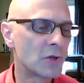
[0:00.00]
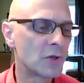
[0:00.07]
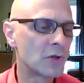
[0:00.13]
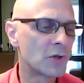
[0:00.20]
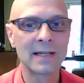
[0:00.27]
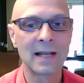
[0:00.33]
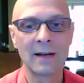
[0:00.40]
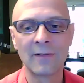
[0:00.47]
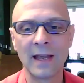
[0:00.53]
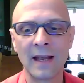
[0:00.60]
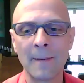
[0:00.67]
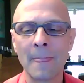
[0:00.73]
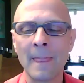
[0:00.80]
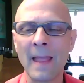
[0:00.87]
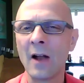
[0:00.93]
and this kind of
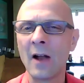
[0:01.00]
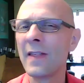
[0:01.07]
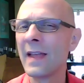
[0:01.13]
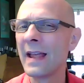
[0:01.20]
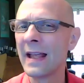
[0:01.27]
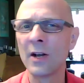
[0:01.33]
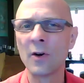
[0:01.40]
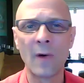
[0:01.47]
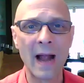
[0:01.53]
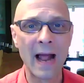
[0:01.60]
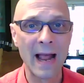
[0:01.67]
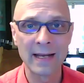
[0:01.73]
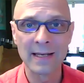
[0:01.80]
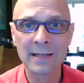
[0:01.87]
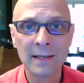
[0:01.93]
thing. How do they
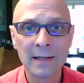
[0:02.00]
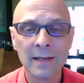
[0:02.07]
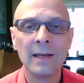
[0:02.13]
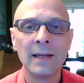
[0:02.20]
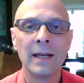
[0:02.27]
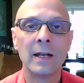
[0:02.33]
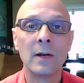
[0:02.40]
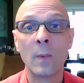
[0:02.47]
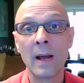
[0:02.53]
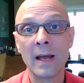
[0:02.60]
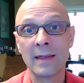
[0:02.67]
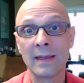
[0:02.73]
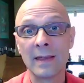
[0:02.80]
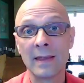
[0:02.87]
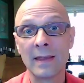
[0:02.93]
interact in a
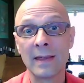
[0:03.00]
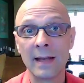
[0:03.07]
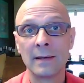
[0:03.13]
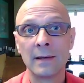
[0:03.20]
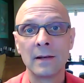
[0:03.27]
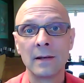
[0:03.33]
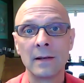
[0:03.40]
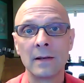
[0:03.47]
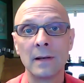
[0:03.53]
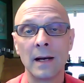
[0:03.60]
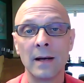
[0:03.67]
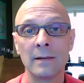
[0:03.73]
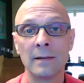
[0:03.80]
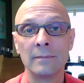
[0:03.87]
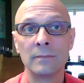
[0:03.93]
way that
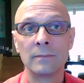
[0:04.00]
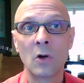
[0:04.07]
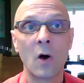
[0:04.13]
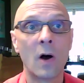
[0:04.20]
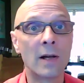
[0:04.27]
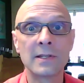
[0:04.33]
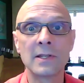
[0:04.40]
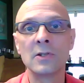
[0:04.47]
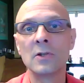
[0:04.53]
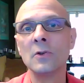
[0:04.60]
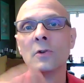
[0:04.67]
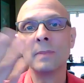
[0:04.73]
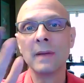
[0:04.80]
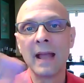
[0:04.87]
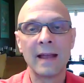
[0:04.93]
causes
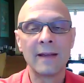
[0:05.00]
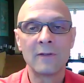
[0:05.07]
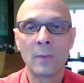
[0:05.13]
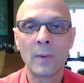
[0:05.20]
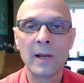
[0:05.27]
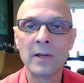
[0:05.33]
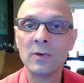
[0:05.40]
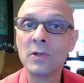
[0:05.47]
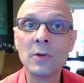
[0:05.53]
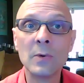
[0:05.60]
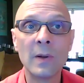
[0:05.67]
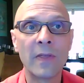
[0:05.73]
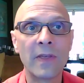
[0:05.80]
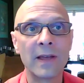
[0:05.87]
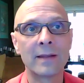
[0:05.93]
you to behave the way you do
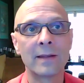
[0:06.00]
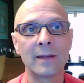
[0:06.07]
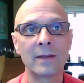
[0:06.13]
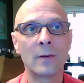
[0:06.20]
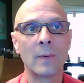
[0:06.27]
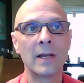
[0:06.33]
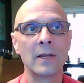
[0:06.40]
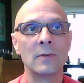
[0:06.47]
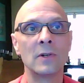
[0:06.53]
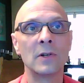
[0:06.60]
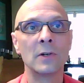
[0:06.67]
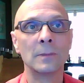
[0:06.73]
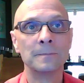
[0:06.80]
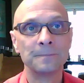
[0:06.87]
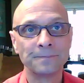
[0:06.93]
and think that the way you
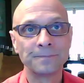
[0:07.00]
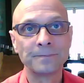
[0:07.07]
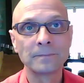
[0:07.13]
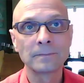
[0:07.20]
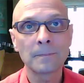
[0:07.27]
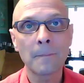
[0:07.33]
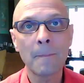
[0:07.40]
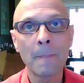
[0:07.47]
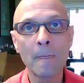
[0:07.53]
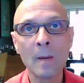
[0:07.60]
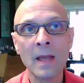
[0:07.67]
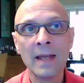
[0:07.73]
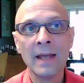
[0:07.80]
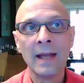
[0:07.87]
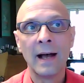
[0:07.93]
do?
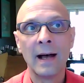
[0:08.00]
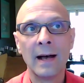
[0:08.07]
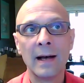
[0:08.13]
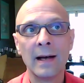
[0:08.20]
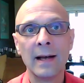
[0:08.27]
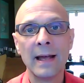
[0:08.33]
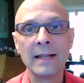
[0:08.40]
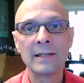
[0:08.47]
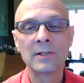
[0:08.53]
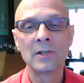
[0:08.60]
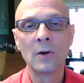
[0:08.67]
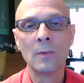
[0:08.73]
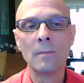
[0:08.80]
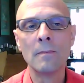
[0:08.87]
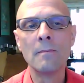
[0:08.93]
And
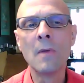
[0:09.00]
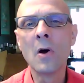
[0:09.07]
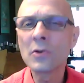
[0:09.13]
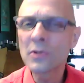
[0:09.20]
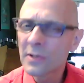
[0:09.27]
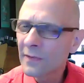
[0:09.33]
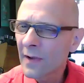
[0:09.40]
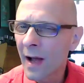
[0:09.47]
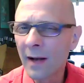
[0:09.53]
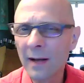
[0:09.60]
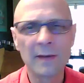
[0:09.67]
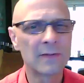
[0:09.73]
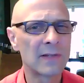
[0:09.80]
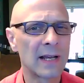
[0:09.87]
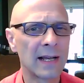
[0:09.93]
so most of
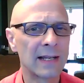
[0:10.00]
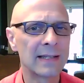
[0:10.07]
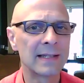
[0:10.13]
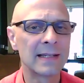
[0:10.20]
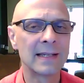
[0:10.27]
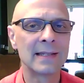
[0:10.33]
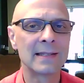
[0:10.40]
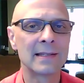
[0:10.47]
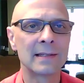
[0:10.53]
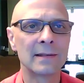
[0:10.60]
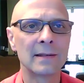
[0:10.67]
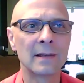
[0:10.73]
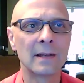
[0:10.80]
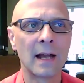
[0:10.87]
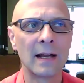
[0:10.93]
cognitive science is
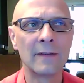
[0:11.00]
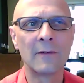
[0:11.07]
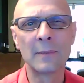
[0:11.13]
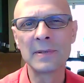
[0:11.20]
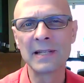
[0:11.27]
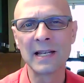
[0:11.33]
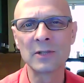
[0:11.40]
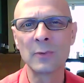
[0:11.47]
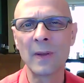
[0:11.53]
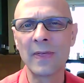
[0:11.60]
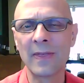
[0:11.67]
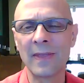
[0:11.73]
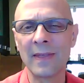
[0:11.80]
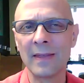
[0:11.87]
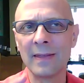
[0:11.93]
kind of obsessed with